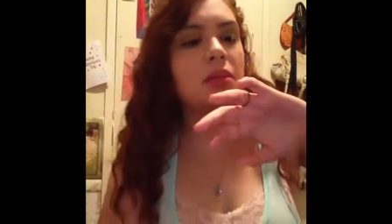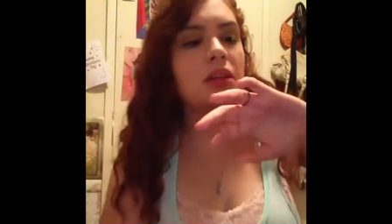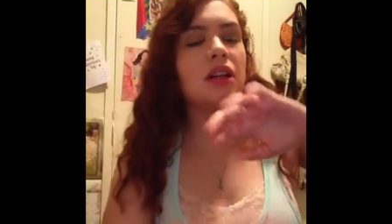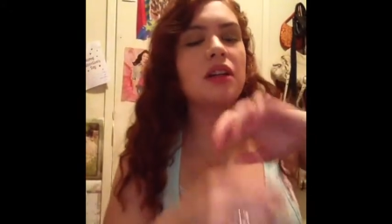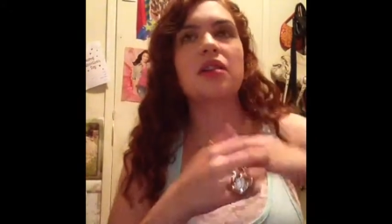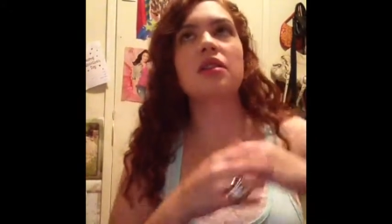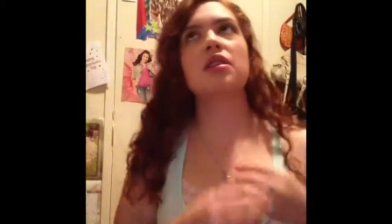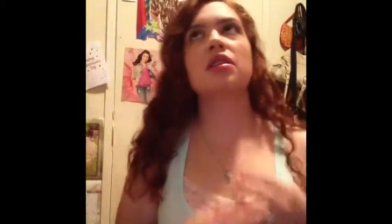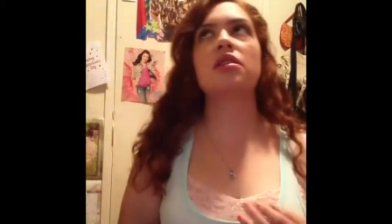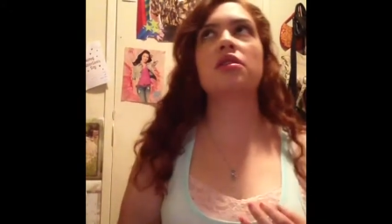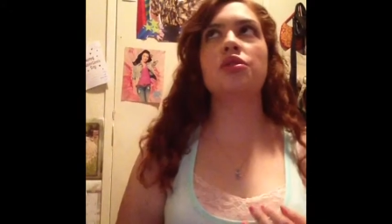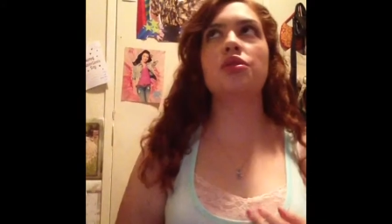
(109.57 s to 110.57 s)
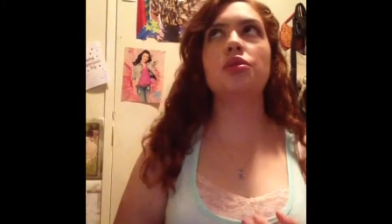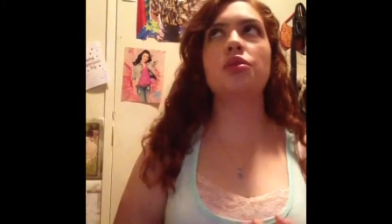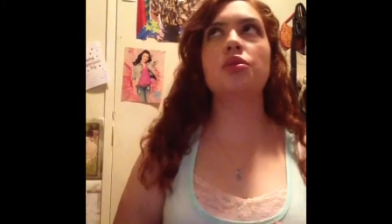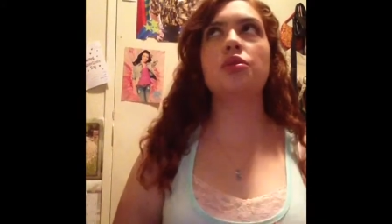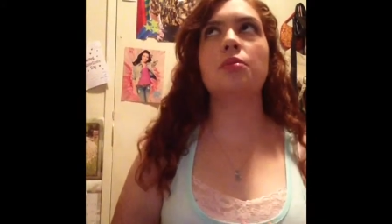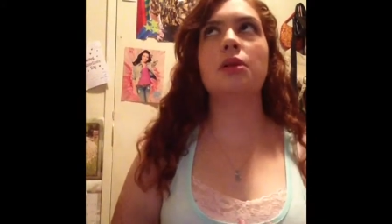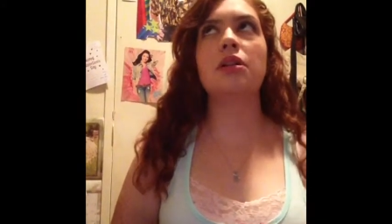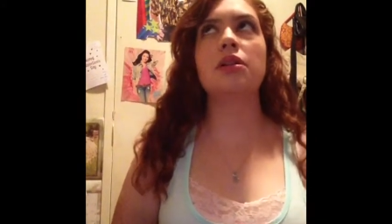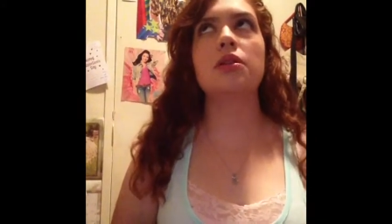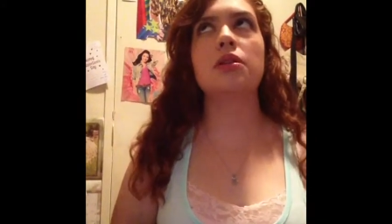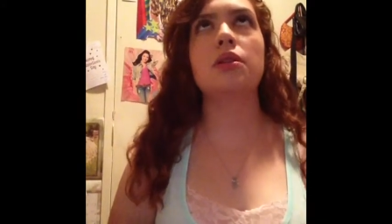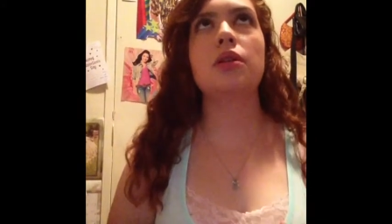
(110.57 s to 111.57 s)
me, like, 2
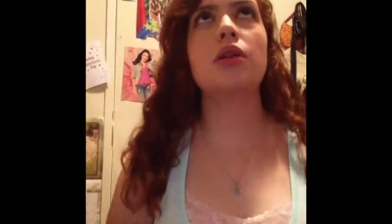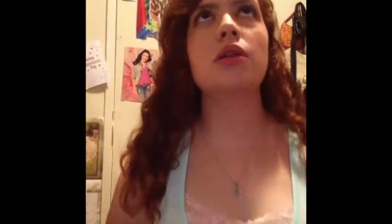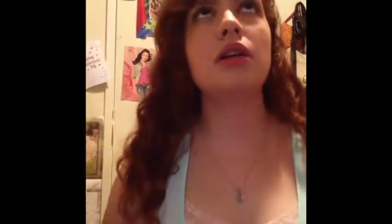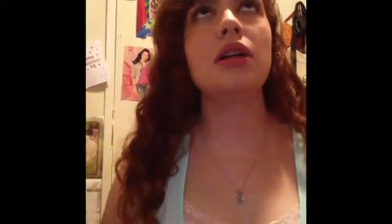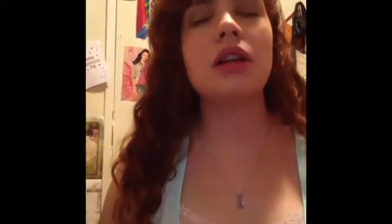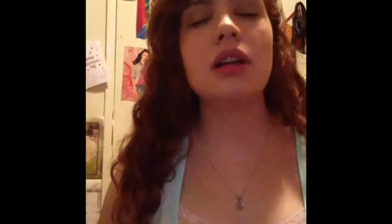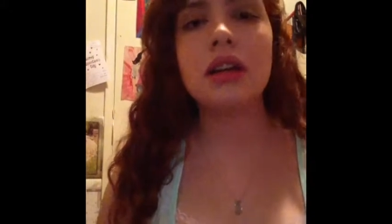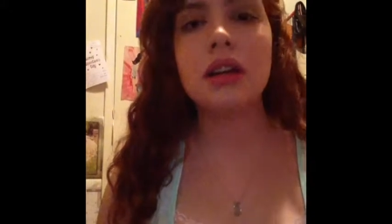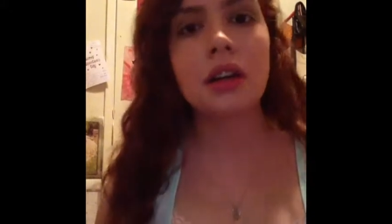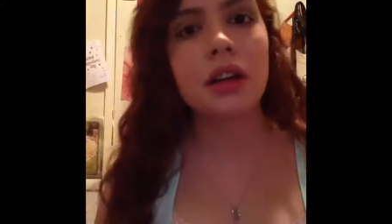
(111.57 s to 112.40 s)
months ago, I think.